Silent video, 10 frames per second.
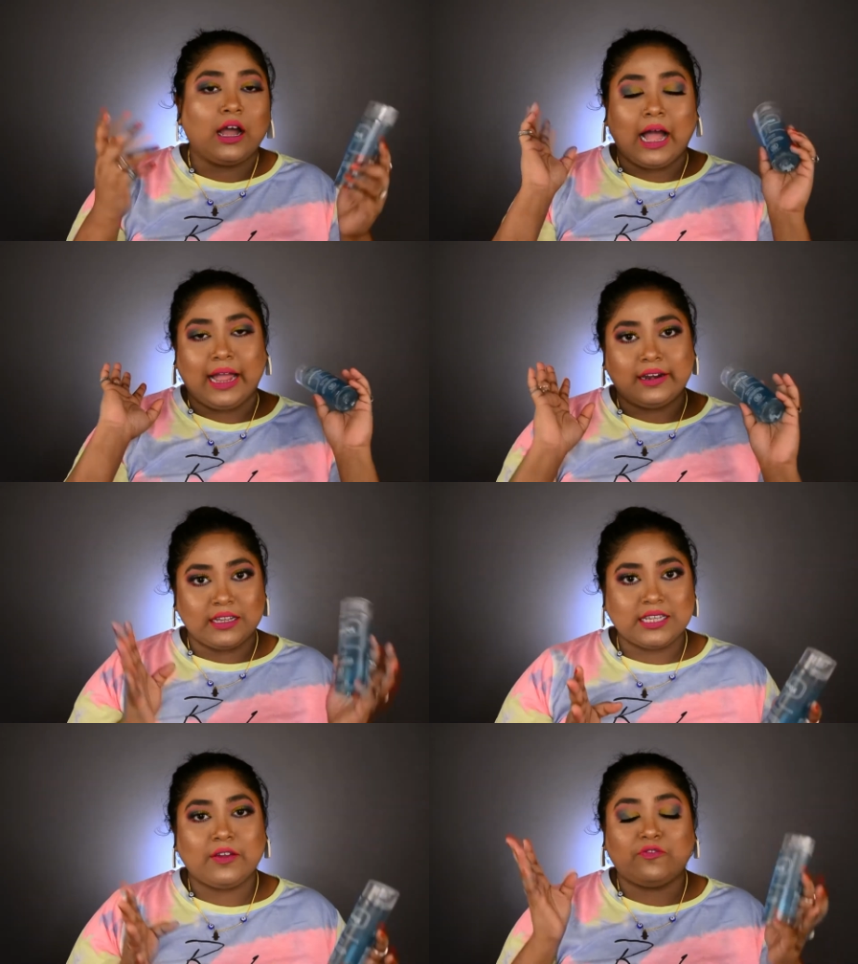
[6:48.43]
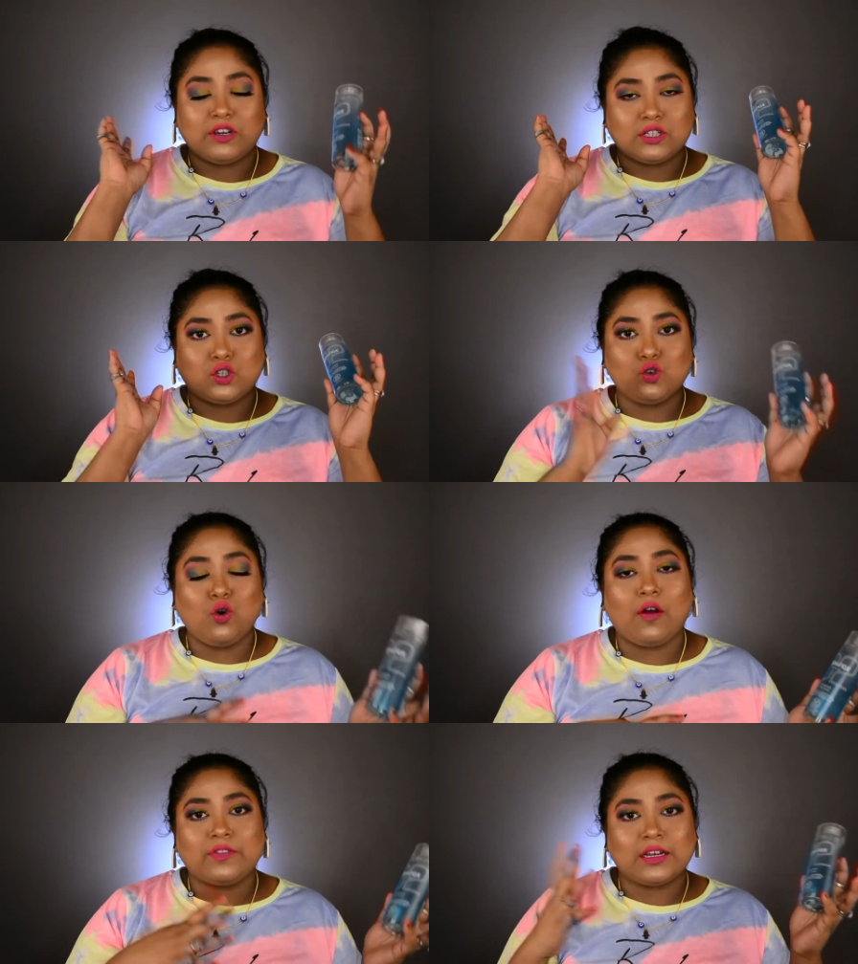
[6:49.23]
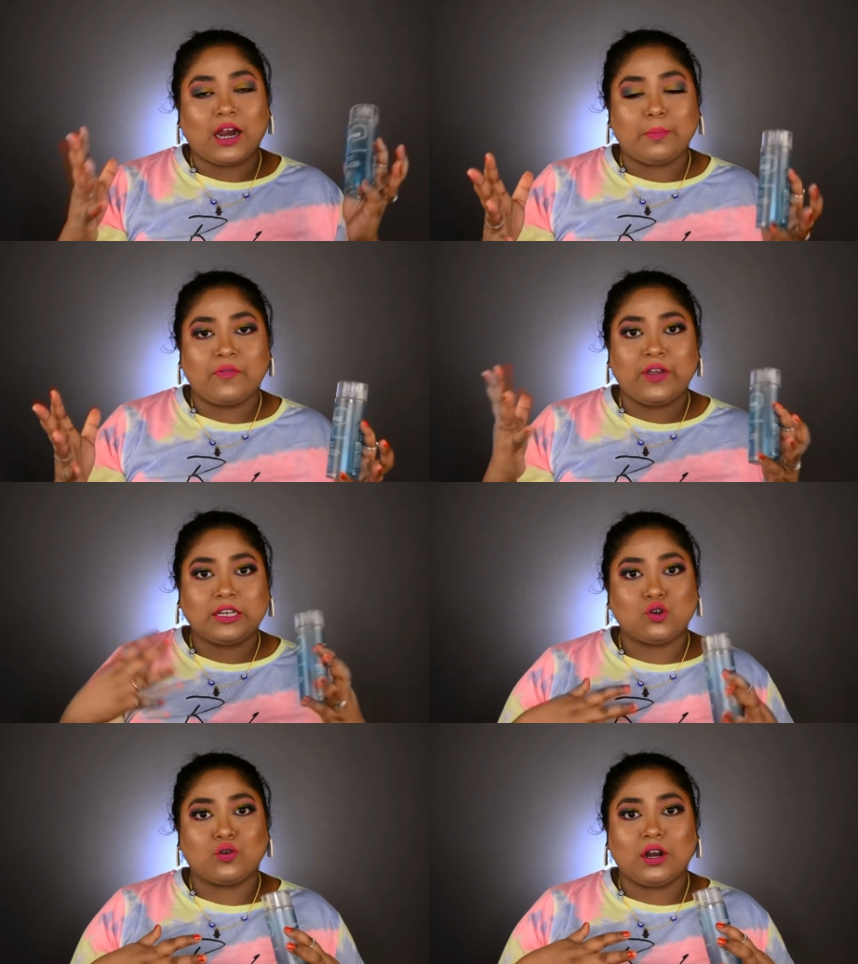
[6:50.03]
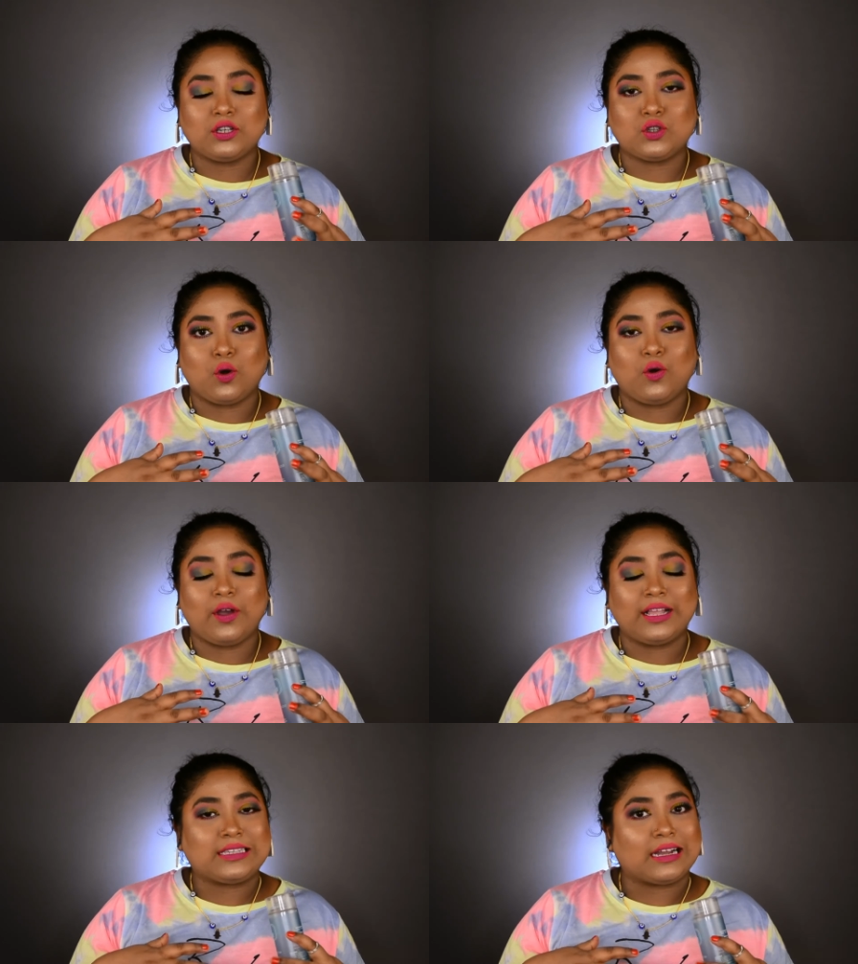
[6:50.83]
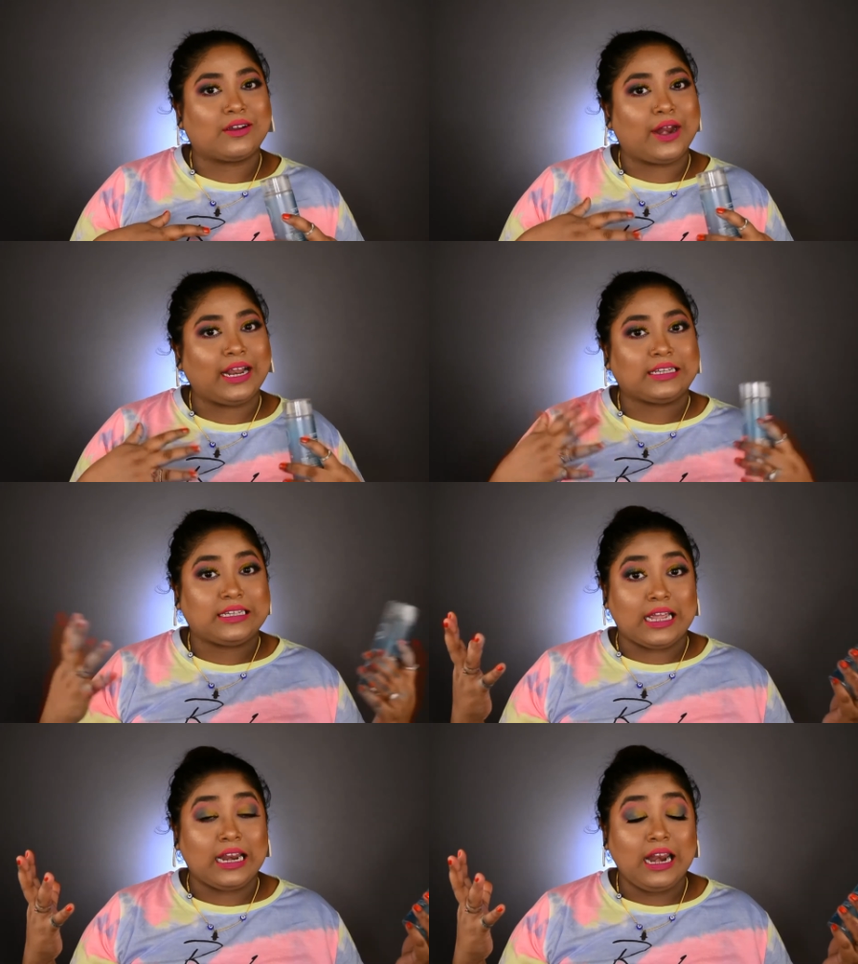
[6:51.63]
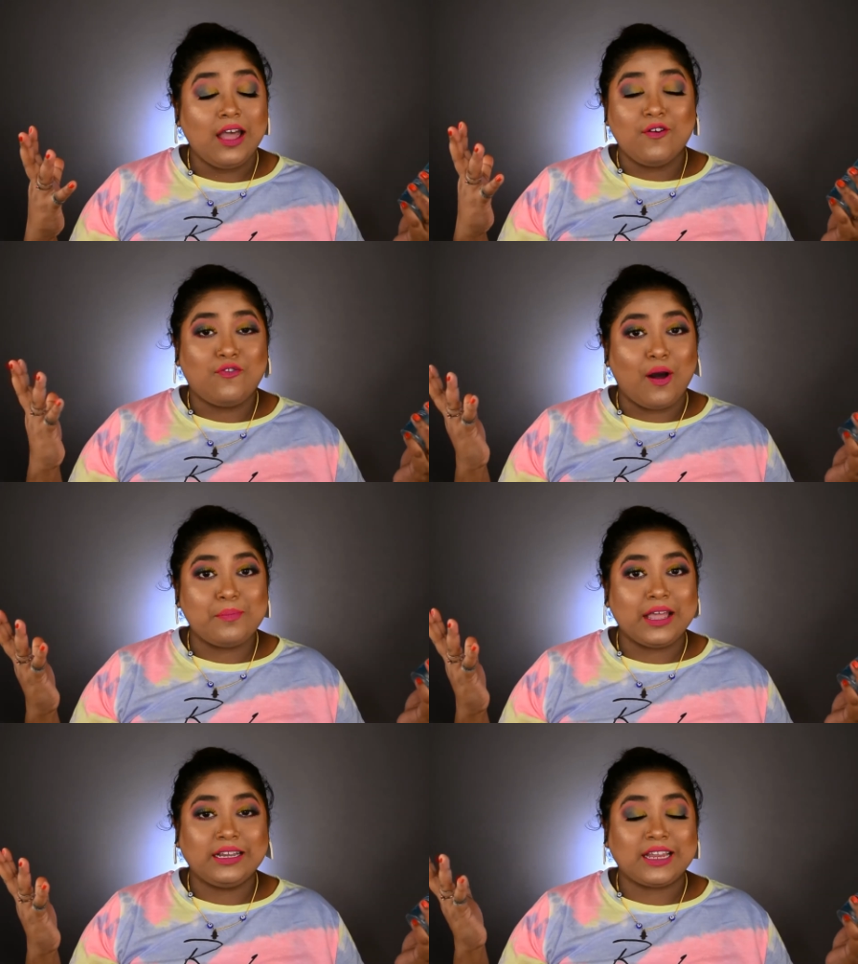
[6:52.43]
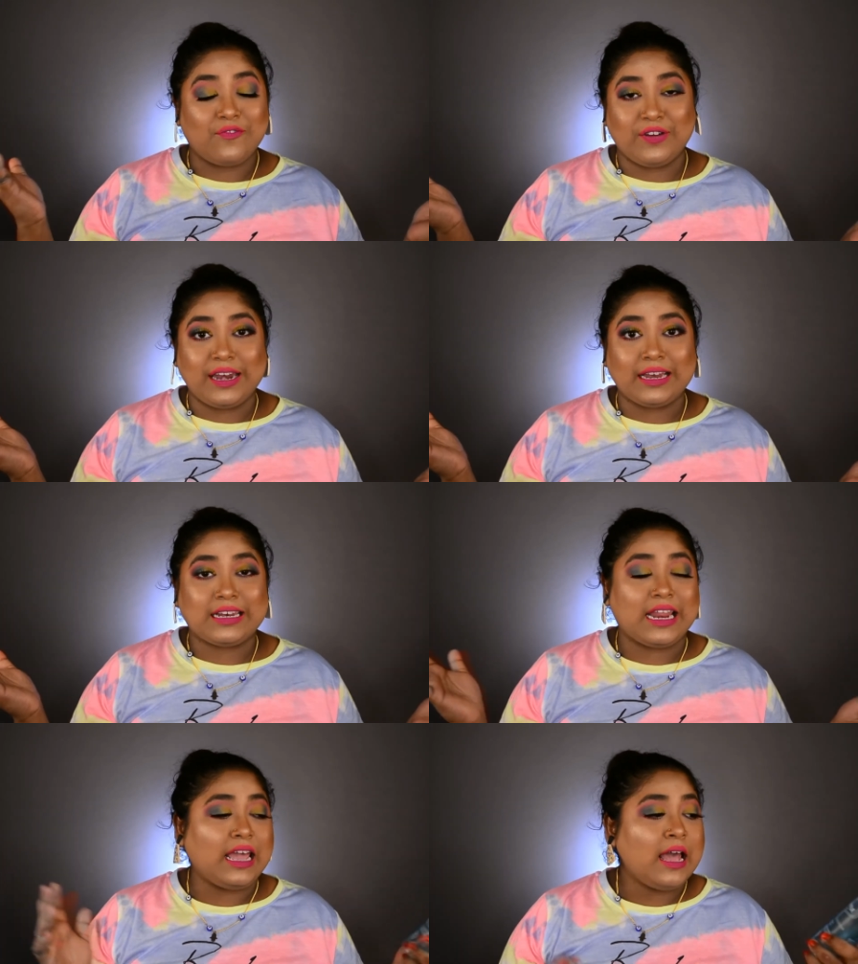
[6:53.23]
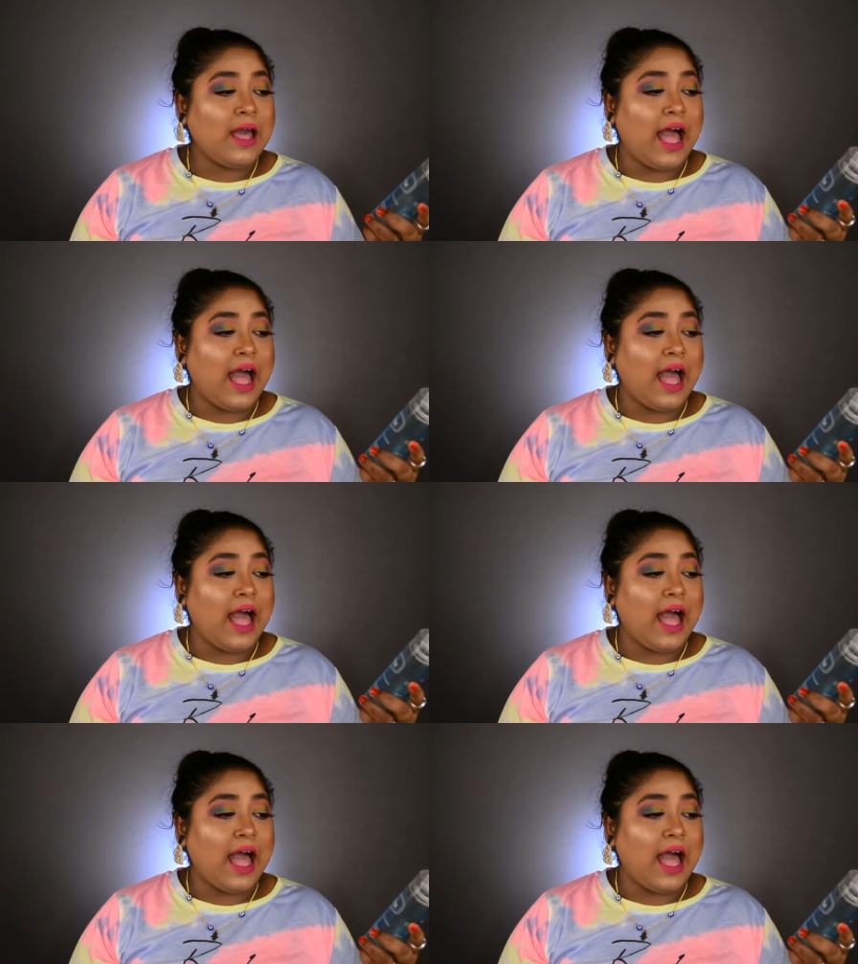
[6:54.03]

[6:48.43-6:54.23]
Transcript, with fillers: I received two of the Dermafique toner so it's a great deal for me definitely